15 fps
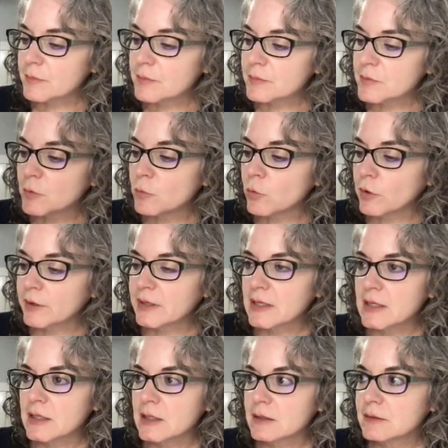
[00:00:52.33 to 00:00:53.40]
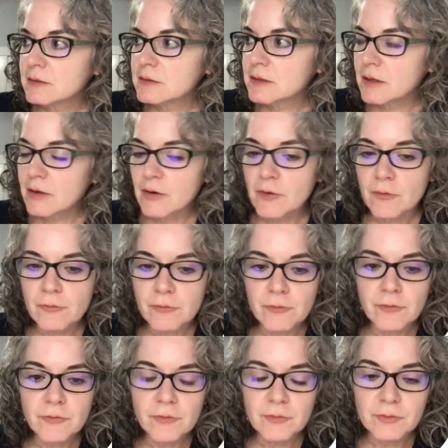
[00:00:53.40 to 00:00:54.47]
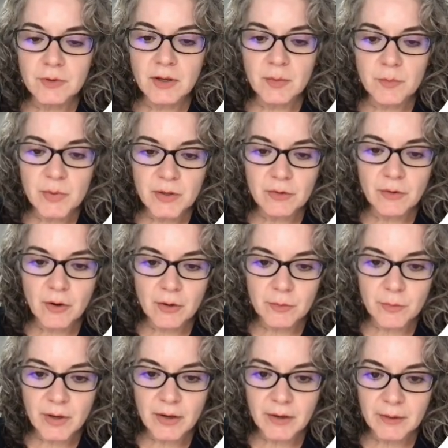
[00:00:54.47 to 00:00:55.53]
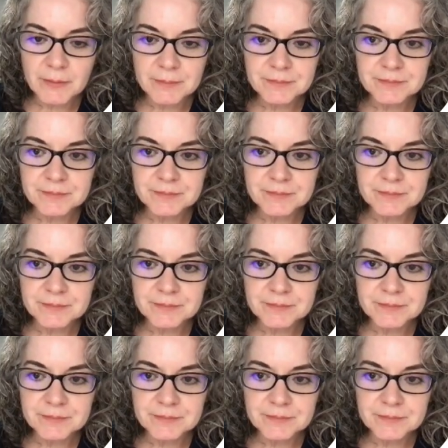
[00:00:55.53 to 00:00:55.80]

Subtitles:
the workings of the computer hardware.